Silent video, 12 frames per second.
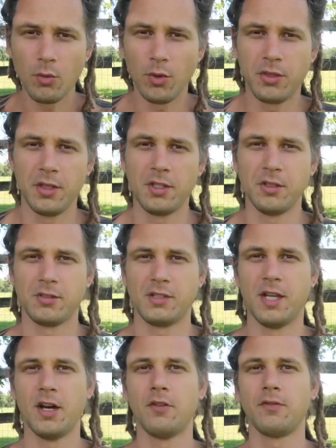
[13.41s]
within
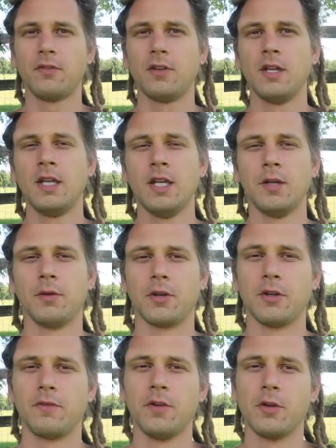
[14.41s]
yourself. We're
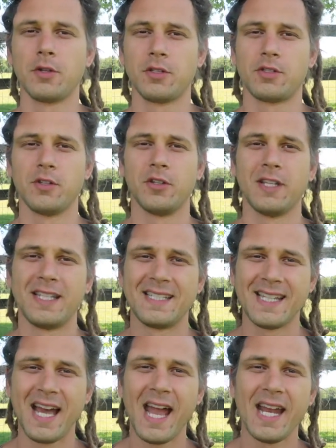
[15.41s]
going to focus on
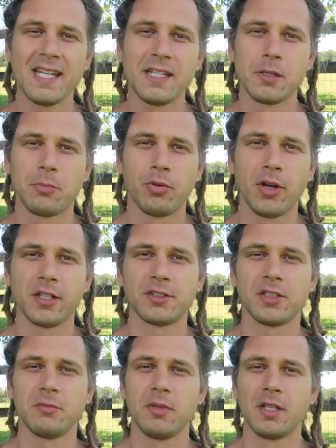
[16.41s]
anxiety and
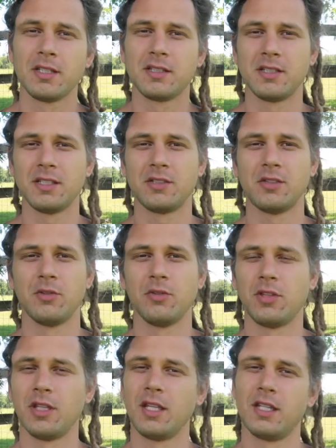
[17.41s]
depression because these two
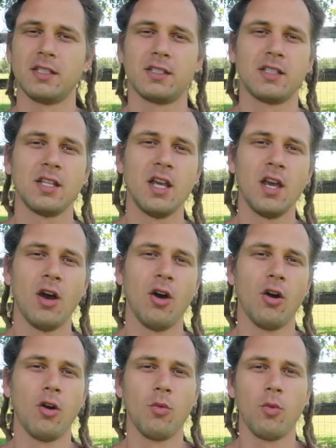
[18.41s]
things
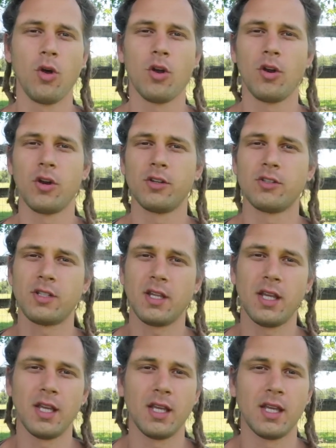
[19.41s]
are words
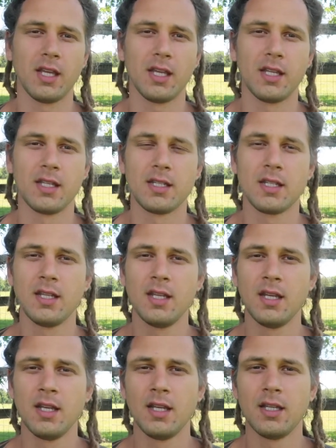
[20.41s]
and
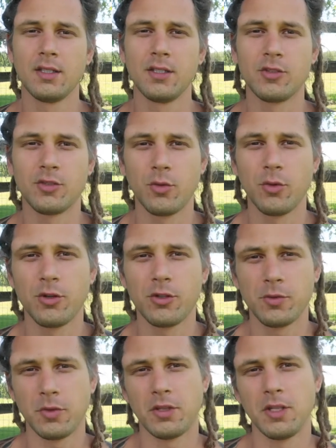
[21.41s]

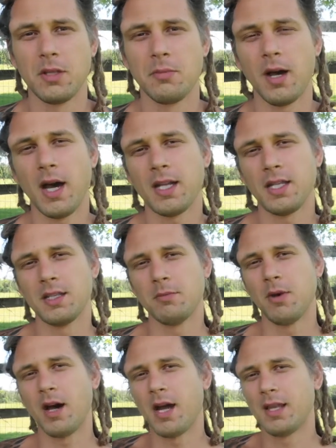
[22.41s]
disorders within the body and the
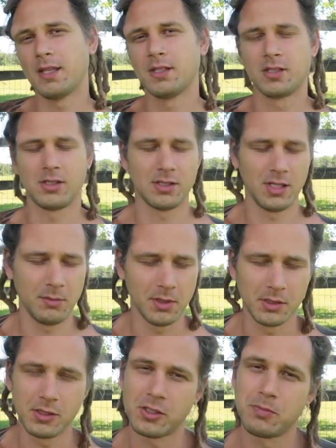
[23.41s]
mind that just seem
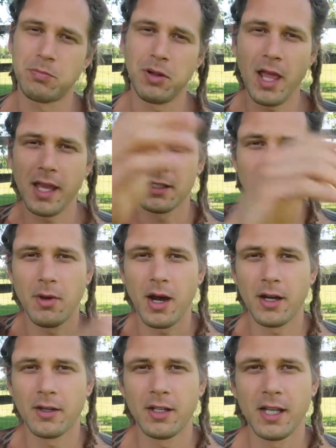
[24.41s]
to just plague the
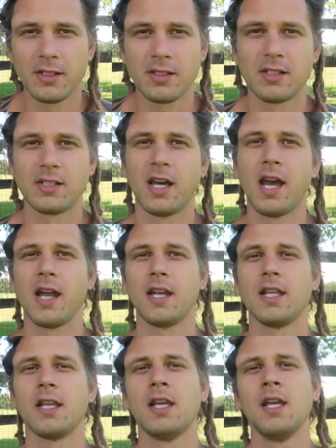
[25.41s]
modern day
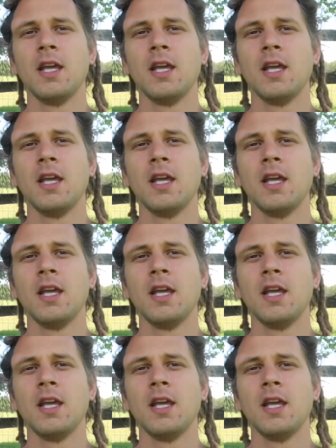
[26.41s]
society